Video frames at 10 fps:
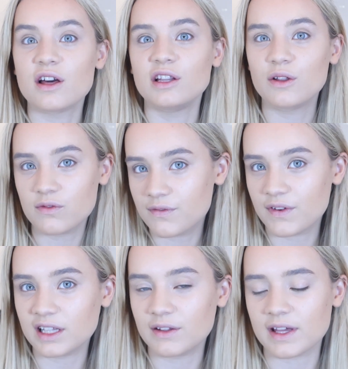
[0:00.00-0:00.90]
I love the
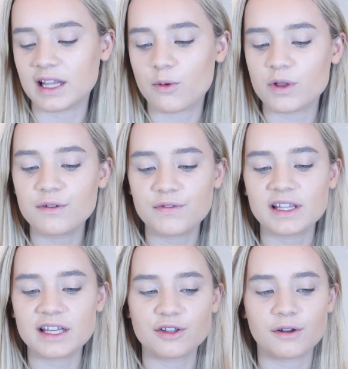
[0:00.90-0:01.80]
feel of it. Like, when you
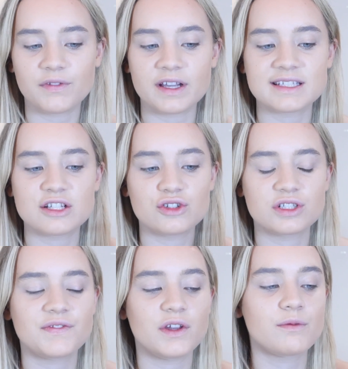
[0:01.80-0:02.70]
feel it in your fingers, it
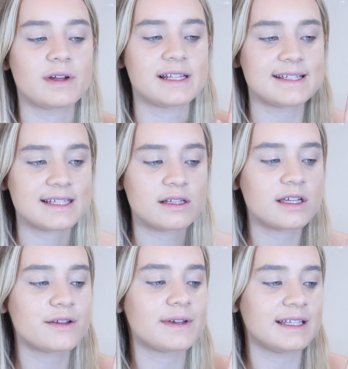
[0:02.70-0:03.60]
does feel really
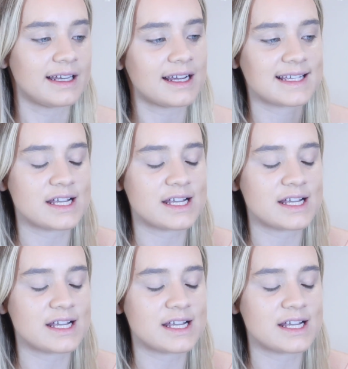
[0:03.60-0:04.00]
silky, really nice.